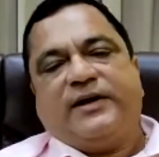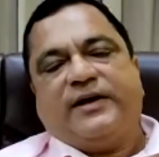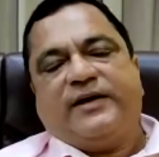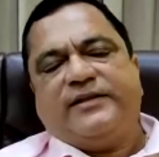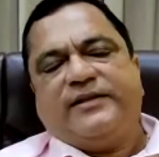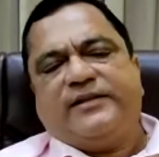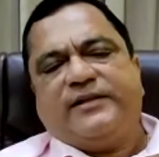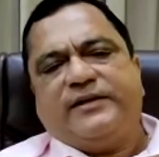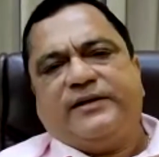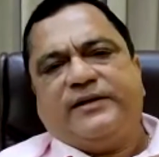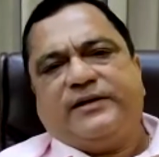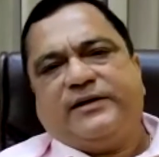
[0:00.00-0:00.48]
I
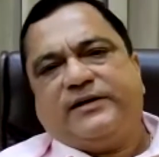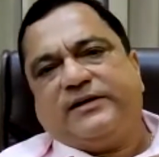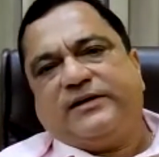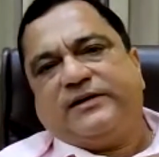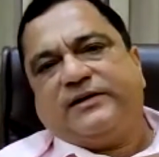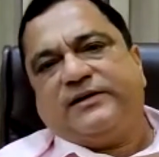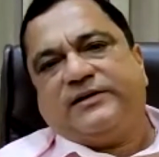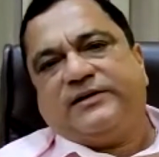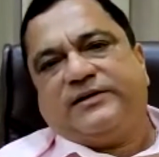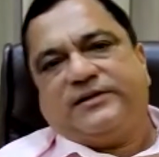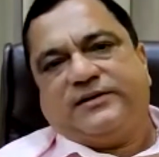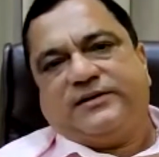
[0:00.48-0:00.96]
think
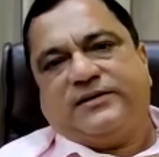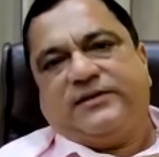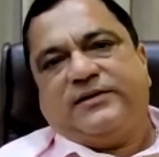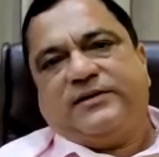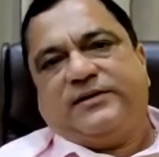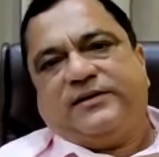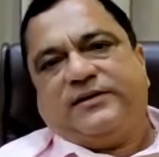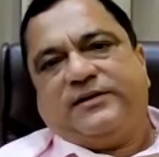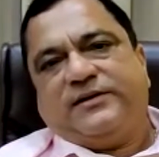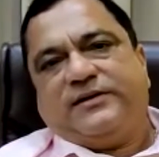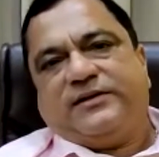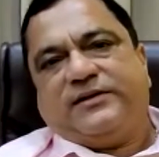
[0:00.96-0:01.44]

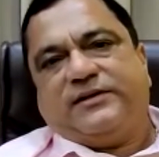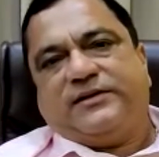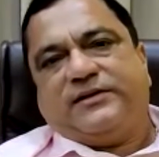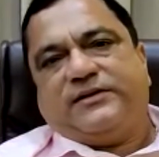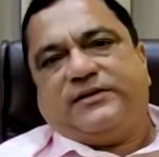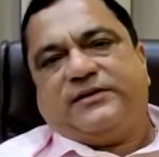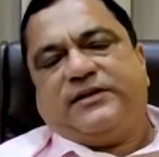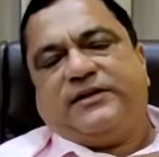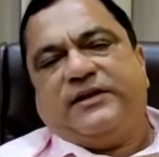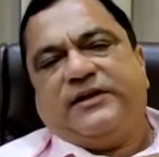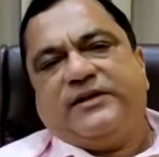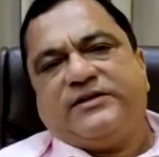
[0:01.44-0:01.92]

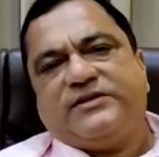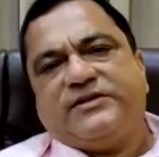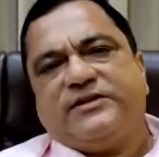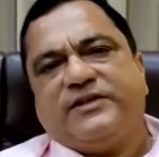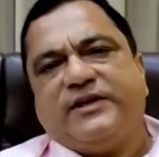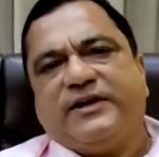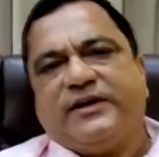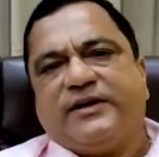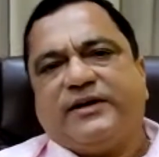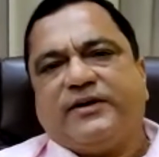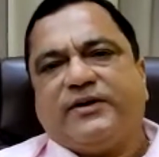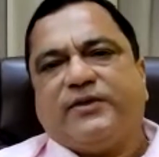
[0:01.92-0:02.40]
things
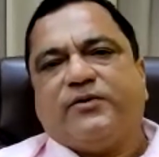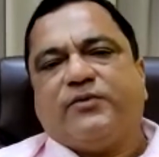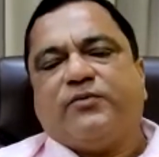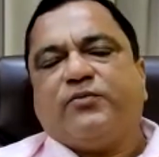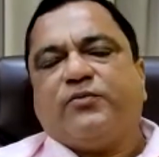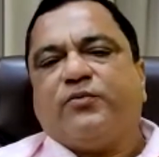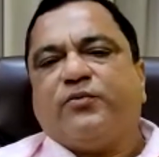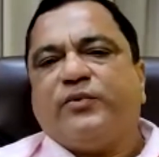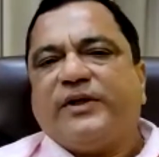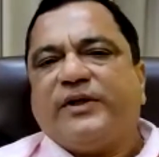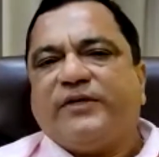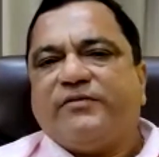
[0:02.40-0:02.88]
that
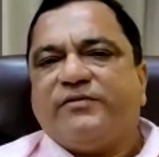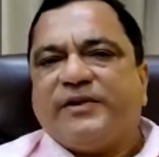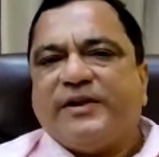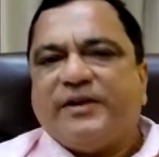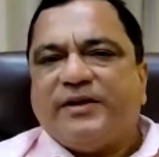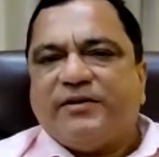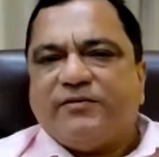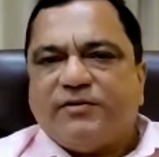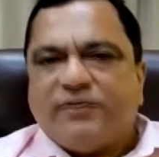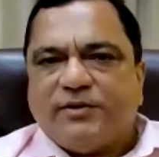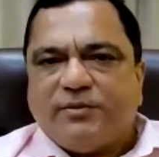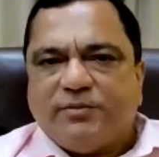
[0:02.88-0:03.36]
would have
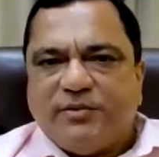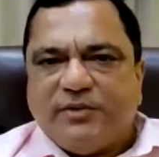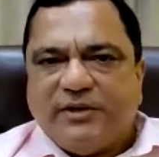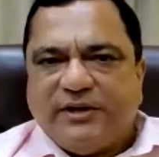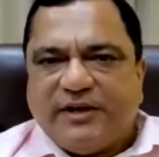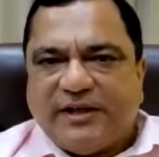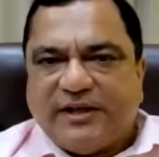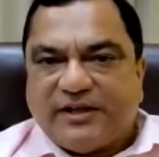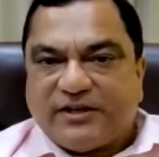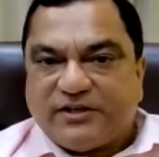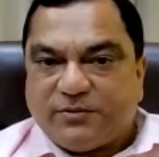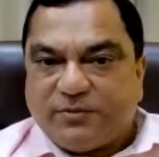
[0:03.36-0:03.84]
never
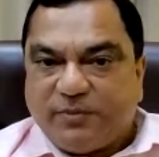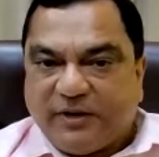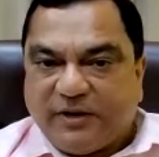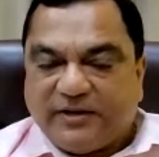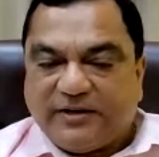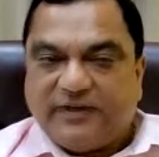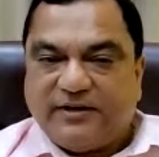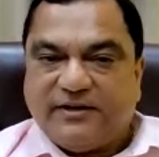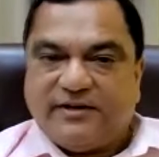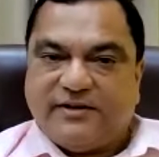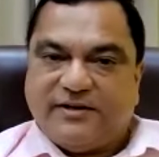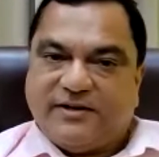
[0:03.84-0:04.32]
been
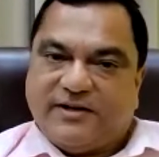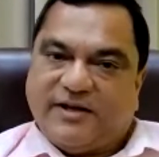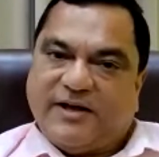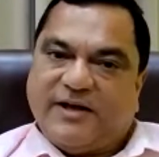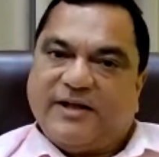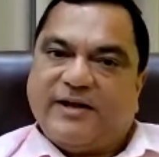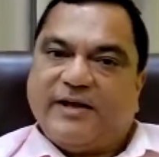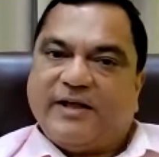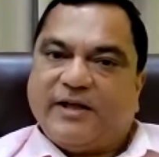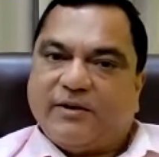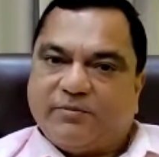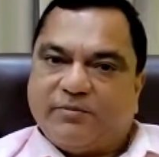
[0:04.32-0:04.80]
expected
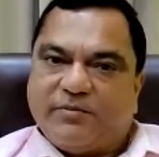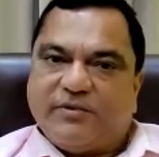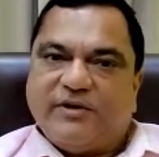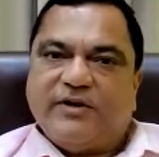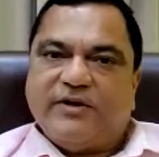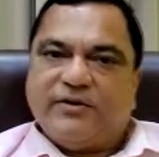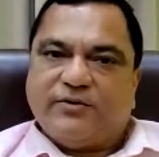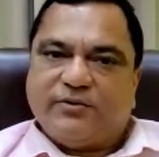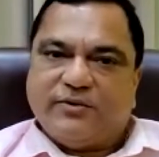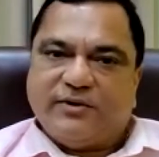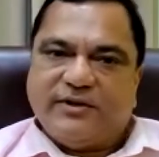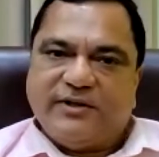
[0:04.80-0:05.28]
are
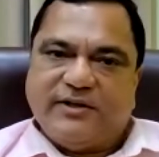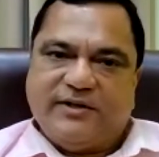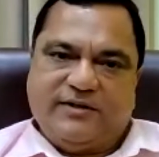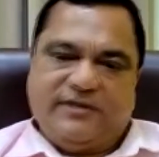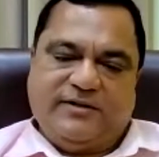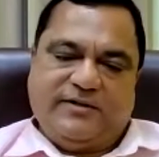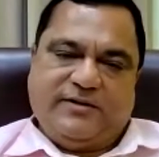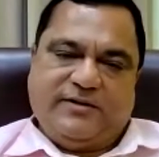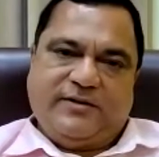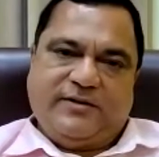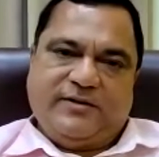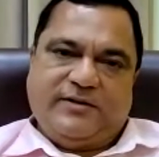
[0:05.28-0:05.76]
happening today.
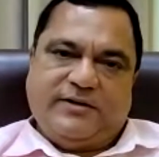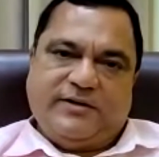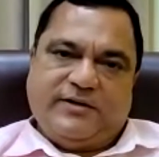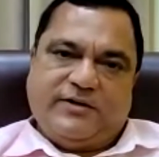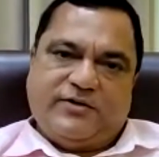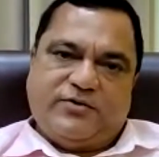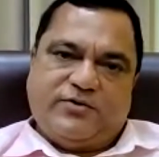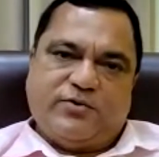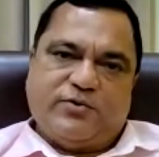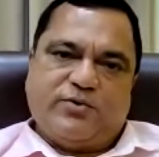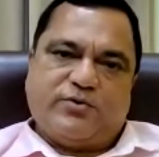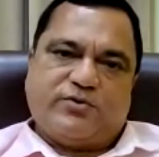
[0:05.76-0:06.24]

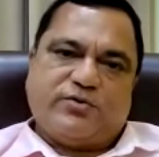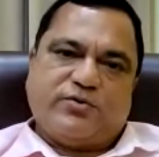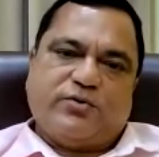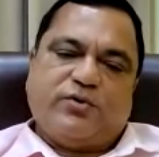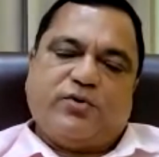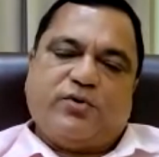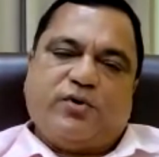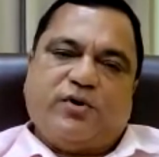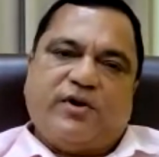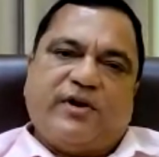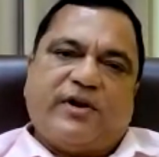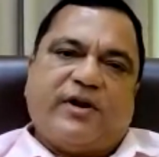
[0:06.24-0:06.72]
It shows
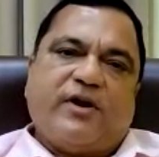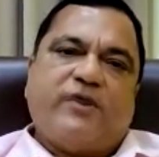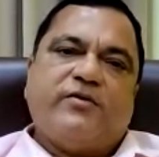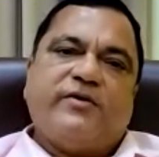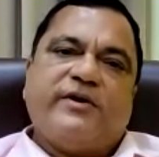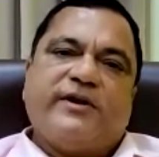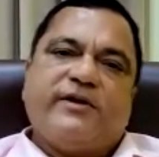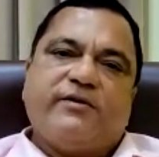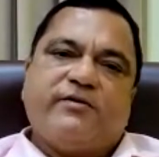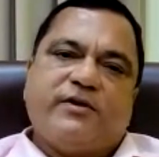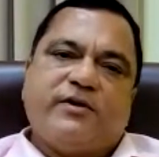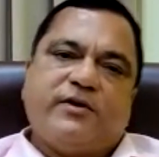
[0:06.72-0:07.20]

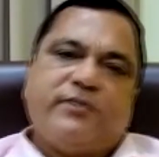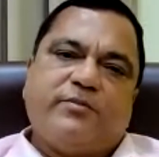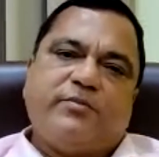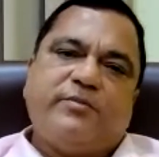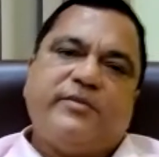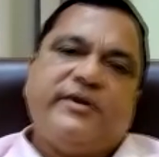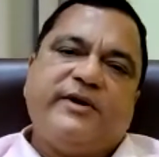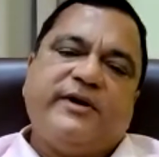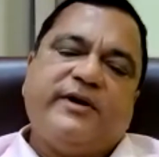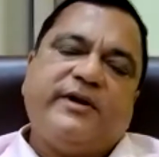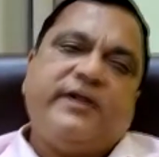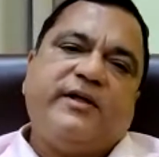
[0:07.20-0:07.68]
all-round
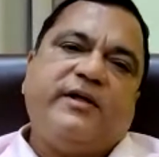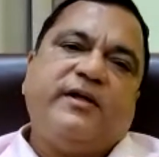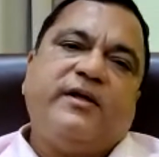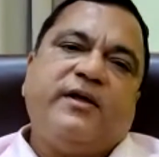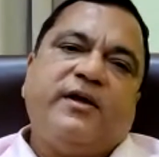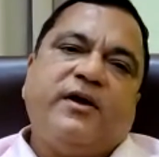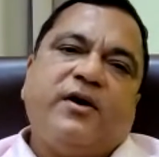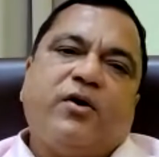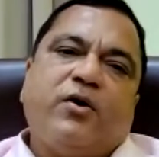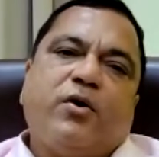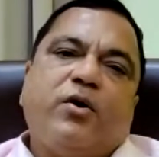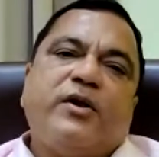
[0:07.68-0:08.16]
development,
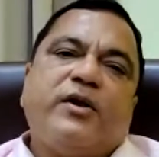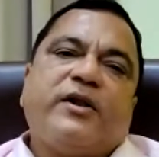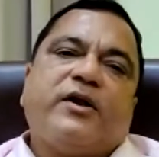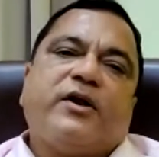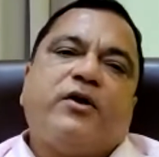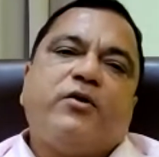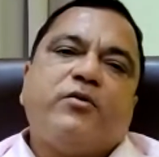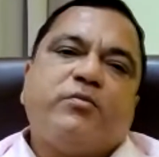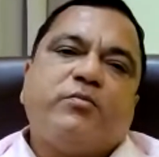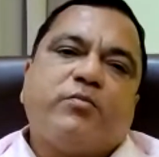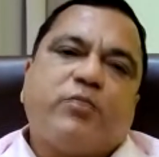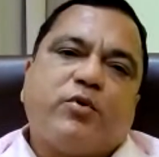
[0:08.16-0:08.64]

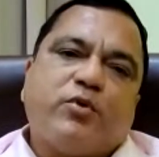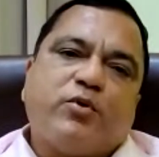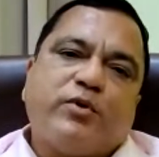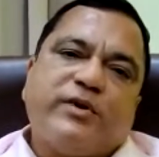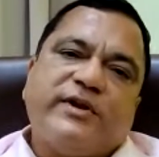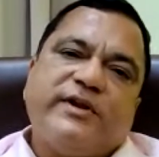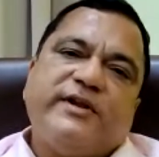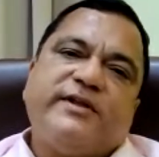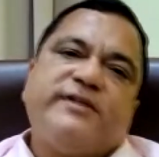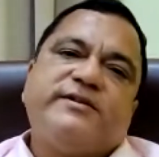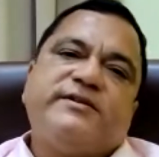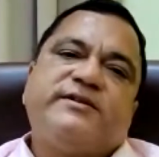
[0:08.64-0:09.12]
all-round
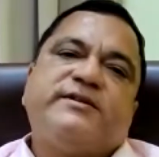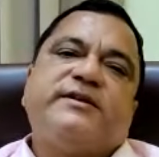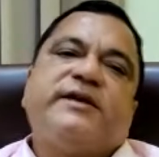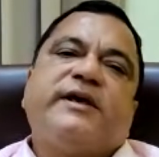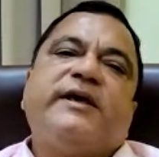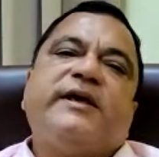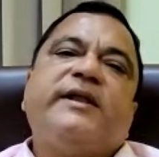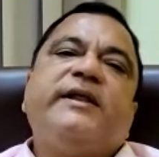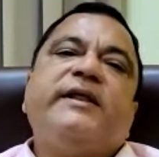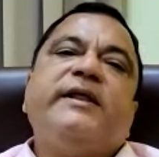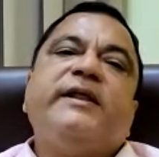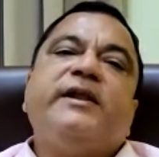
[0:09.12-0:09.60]
progress
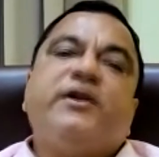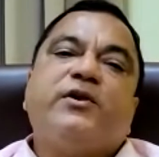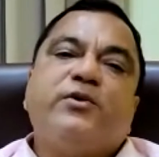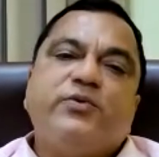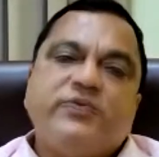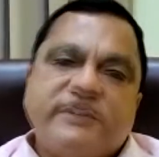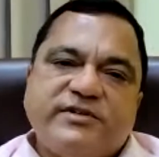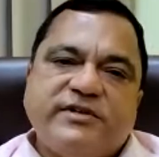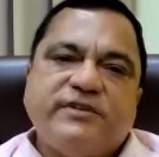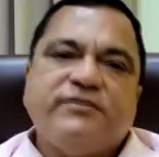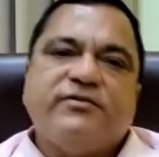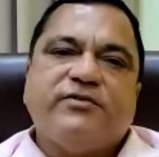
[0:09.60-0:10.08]
and
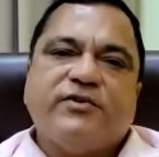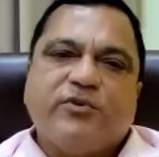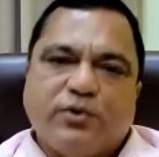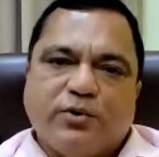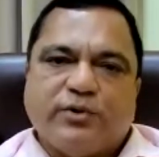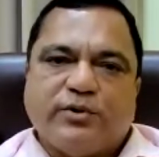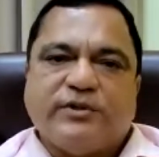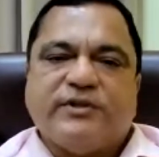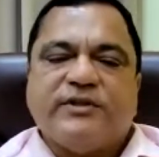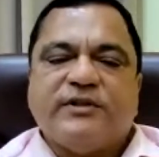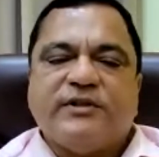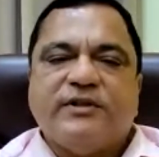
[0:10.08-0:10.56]
inclusive
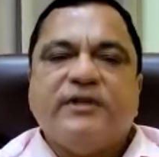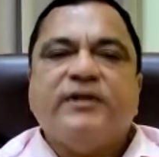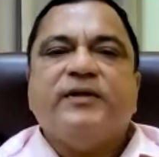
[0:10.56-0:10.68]
growth.